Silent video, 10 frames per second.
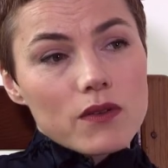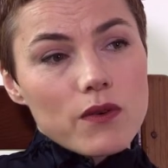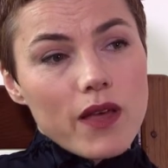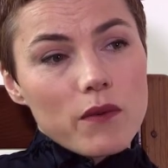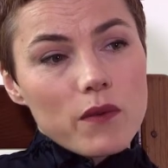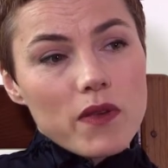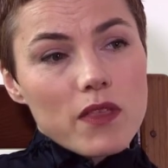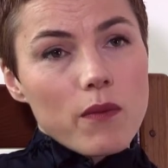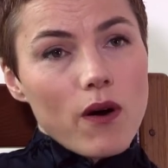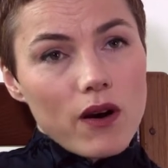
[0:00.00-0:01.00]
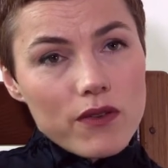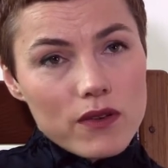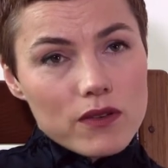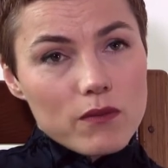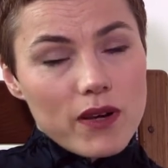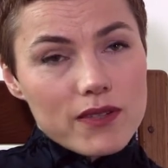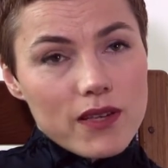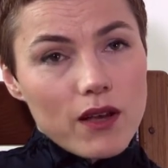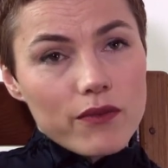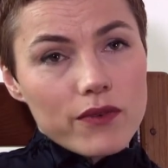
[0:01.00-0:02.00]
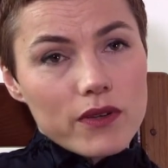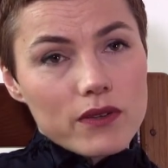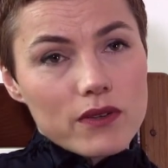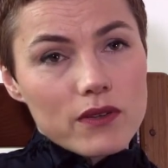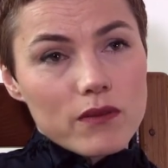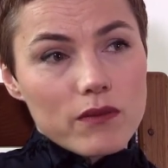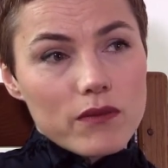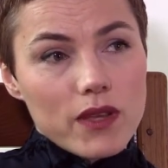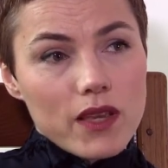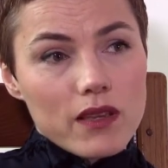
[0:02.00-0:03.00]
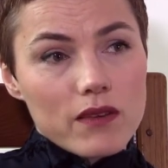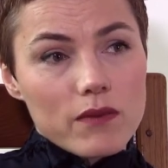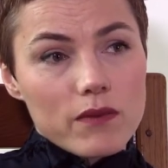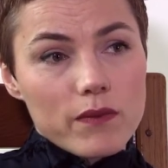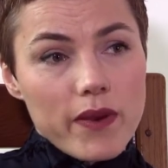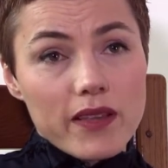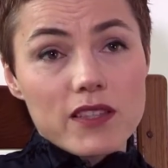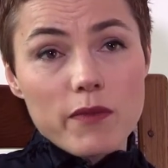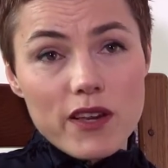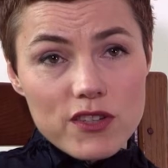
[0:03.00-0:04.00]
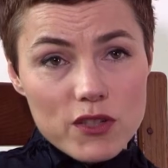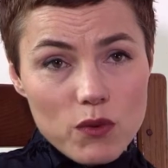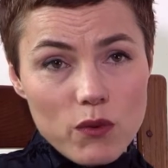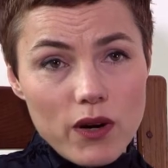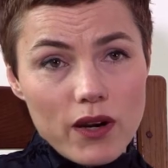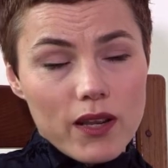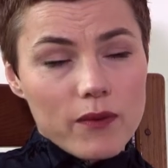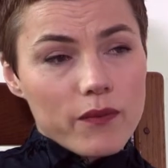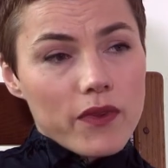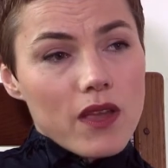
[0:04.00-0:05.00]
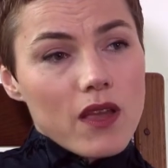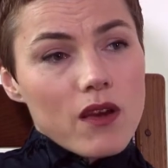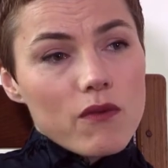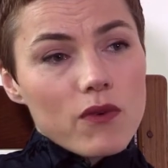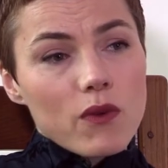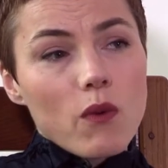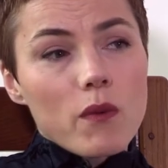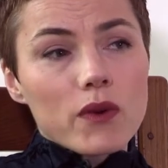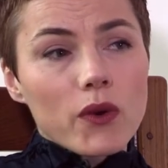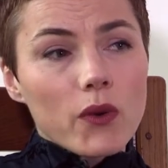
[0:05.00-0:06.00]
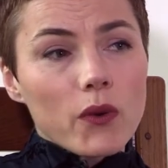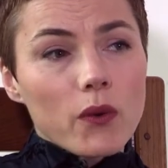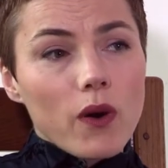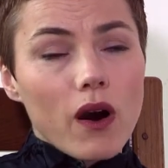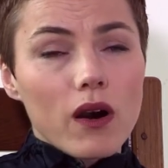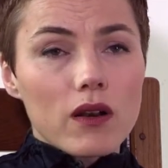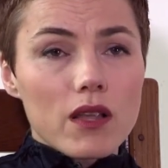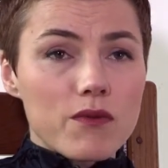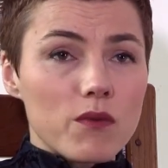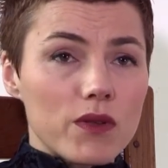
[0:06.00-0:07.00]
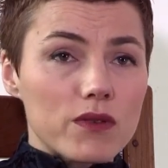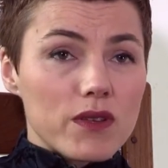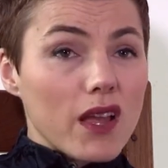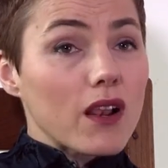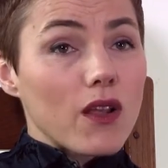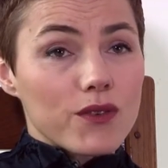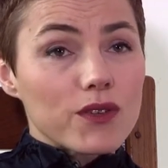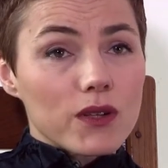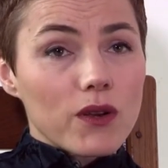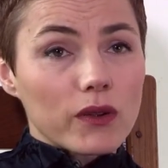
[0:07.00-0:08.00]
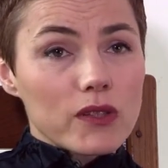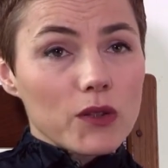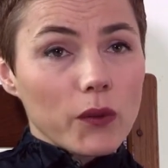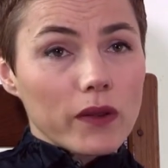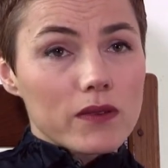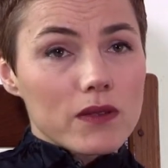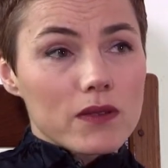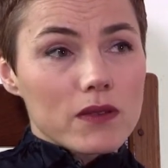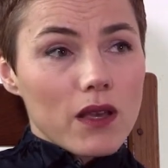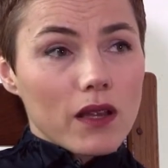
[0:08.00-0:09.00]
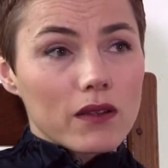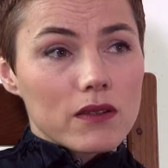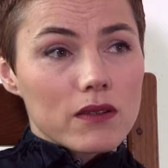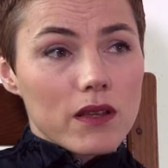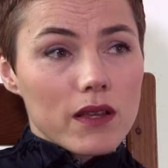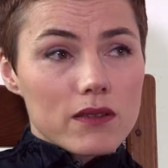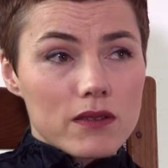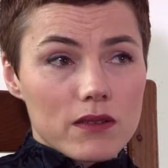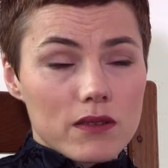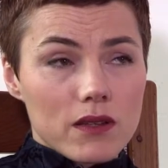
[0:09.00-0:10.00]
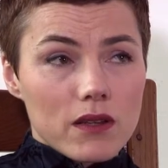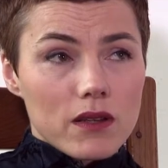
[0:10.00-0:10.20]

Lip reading: So that would be the part that myself and the pain specialist would work in. For the women who are living with psychological consequences, and it's